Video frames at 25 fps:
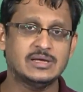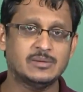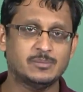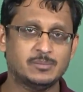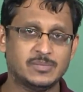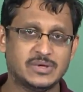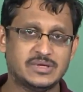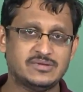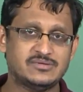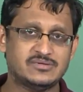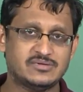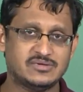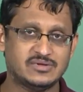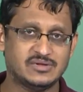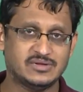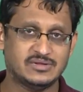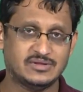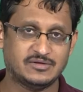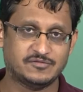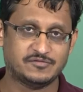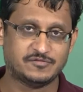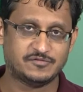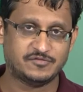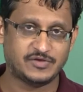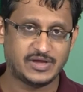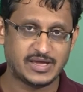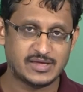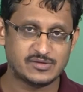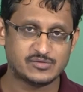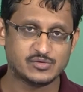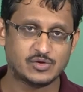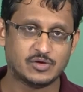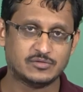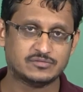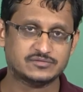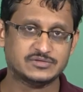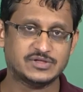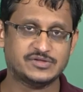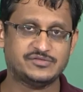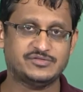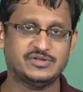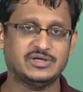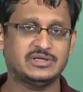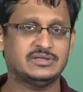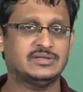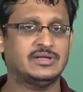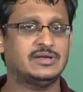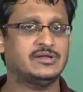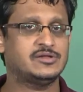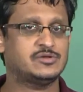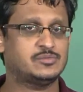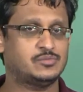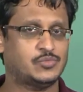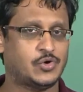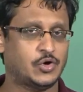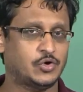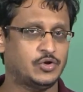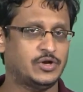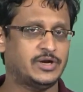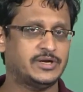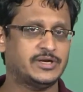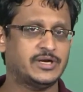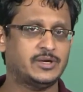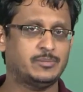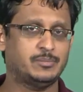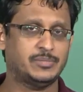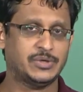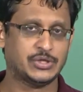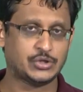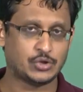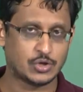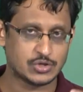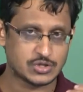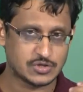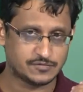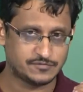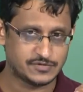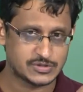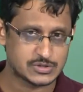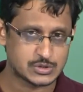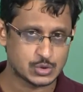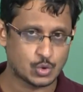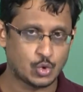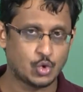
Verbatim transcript: means the phase of the signal is modulated because of its